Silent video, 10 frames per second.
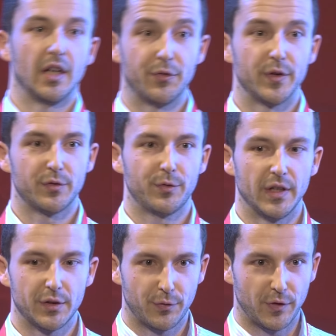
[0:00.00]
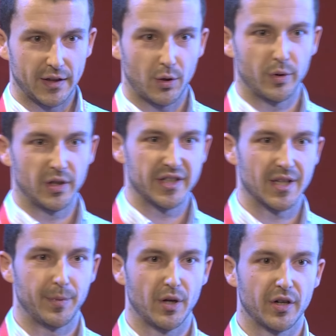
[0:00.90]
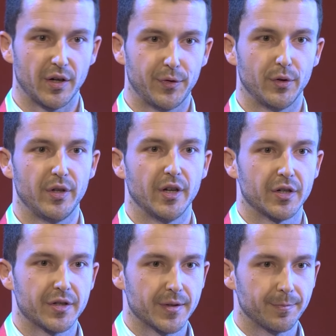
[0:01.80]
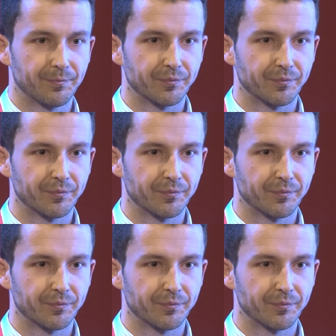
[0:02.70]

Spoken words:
If Flutter will disappear in a few years.